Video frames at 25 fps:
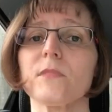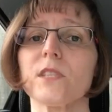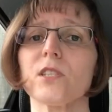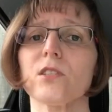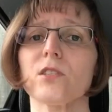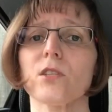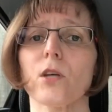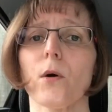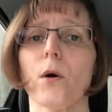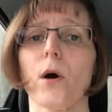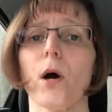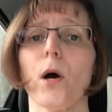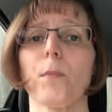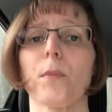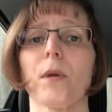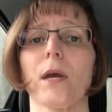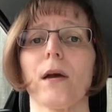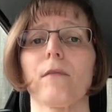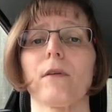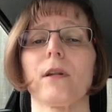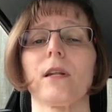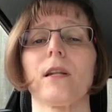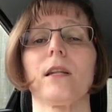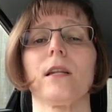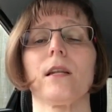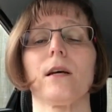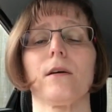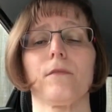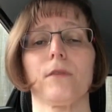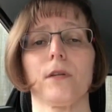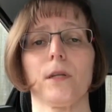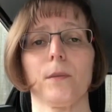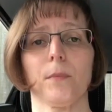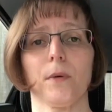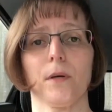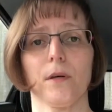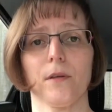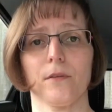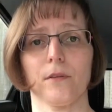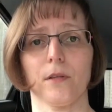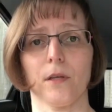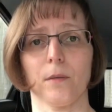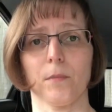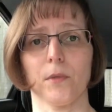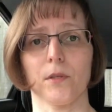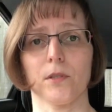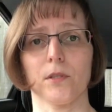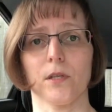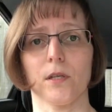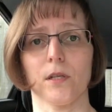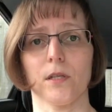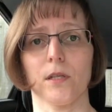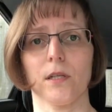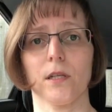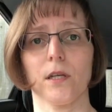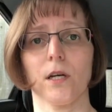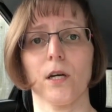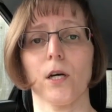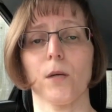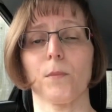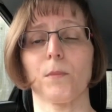So I hope you have a lovely birthday, my darling.